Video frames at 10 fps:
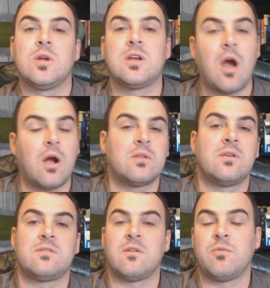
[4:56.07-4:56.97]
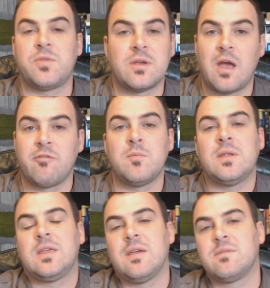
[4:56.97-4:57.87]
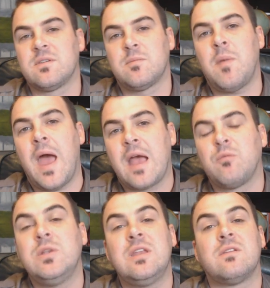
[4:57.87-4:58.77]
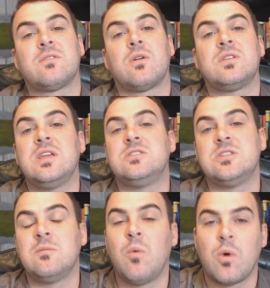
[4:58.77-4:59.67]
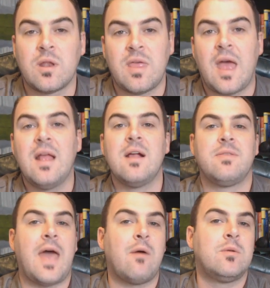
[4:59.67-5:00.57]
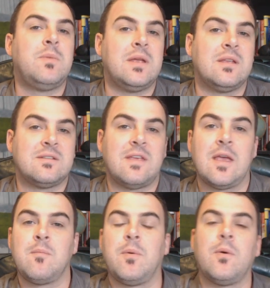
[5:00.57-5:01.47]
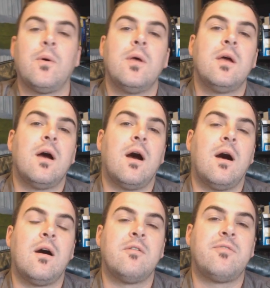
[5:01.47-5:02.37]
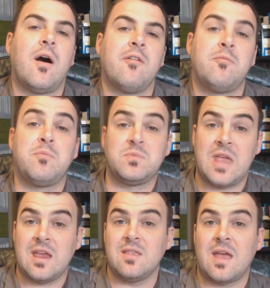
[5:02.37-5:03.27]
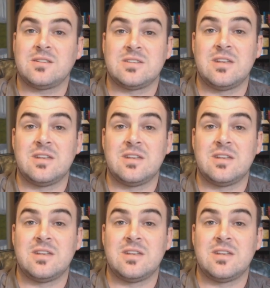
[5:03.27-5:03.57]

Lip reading: regardless of what the government gives us back. We need to start teaching more to that. That would be an example of taking that